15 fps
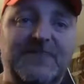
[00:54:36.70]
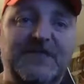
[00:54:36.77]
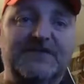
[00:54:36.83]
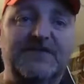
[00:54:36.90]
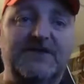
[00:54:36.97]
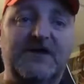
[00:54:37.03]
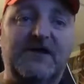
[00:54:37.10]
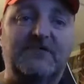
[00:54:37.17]

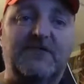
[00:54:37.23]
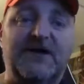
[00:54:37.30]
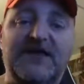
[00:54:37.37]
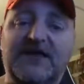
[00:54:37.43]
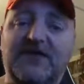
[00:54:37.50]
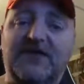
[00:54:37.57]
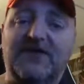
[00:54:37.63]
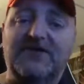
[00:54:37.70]
So did
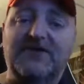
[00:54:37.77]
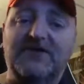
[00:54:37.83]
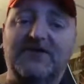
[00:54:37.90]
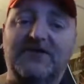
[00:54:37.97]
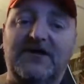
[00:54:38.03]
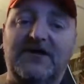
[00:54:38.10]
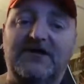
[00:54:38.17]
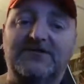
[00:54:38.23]
everybody get all
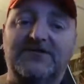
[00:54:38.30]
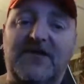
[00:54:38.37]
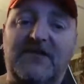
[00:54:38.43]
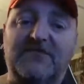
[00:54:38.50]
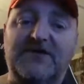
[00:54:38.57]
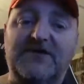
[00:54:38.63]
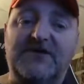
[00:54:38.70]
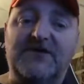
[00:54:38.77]
your
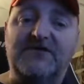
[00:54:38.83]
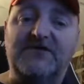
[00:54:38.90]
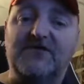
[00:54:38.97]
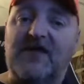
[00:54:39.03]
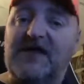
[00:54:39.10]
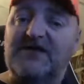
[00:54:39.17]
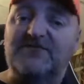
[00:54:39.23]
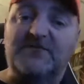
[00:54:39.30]
shopping done,
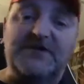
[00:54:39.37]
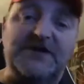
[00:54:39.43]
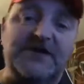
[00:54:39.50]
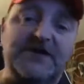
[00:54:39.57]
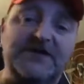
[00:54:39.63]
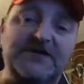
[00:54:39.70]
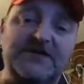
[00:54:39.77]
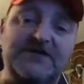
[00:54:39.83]
your last
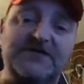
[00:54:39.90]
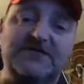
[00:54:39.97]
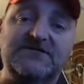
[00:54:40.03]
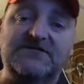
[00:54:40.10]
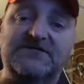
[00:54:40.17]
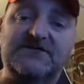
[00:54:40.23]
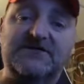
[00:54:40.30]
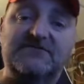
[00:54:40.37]
minute
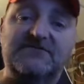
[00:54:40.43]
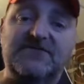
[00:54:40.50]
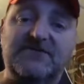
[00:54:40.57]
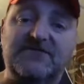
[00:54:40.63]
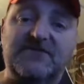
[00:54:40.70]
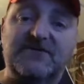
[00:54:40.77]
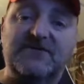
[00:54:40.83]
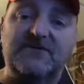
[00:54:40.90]
ideas and
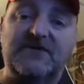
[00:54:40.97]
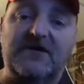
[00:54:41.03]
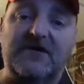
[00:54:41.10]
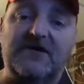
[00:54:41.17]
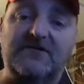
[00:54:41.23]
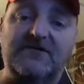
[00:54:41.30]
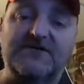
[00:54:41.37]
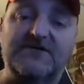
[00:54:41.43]
everything
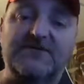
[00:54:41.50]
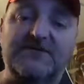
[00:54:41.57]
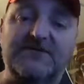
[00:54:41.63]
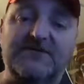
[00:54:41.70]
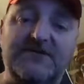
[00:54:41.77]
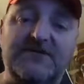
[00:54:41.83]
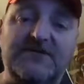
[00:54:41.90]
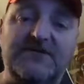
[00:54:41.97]
for
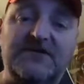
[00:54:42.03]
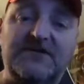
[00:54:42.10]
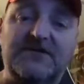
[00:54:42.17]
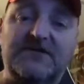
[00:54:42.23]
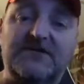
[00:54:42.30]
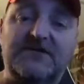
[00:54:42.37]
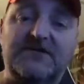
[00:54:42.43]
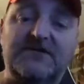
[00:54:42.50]
Christmas?
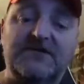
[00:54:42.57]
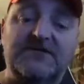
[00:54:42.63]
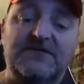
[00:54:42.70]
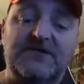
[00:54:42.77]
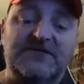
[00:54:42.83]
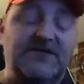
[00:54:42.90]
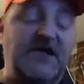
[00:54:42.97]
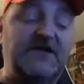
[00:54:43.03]

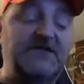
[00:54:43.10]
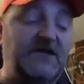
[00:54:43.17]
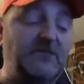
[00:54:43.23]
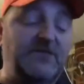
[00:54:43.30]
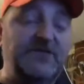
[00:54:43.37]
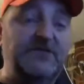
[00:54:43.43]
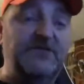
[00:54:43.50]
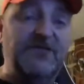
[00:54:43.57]
It's
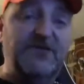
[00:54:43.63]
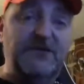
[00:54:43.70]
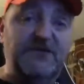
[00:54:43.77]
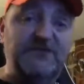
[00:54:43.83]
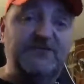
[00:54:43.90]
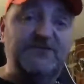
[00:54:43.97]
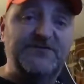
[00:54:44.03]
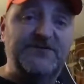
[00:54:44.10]
hectic, believe me. I think
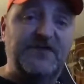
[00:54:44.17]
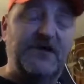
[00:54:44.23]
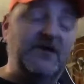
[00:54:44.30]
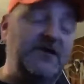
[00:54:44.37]
Christmas is like,